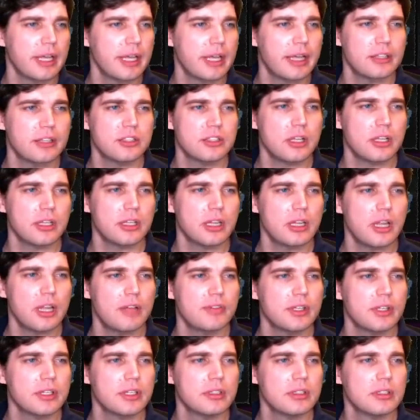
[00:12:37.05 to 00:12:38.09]
Yeah, he just called it
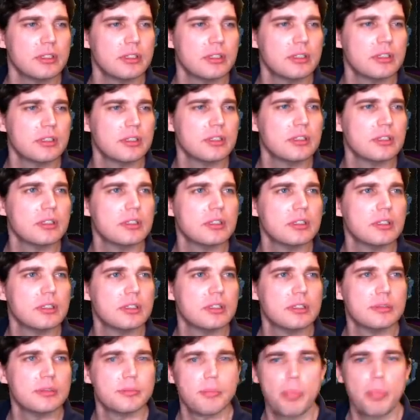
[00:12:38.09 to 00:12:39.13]
lovely.
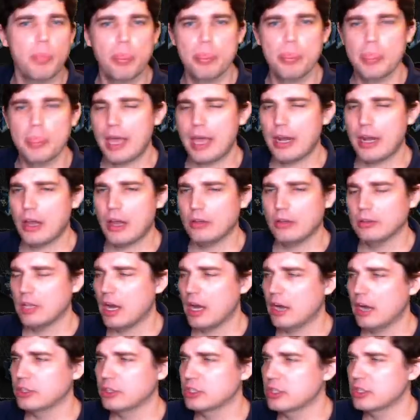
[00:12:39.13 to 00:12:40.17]
I don't know.
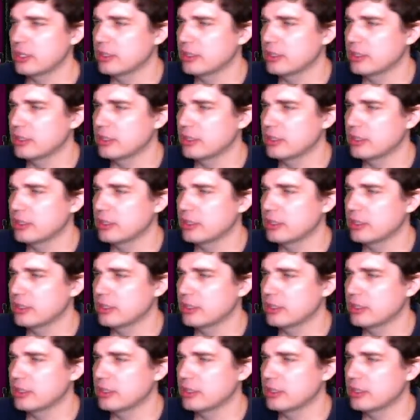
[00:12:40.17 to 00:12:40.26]
Large.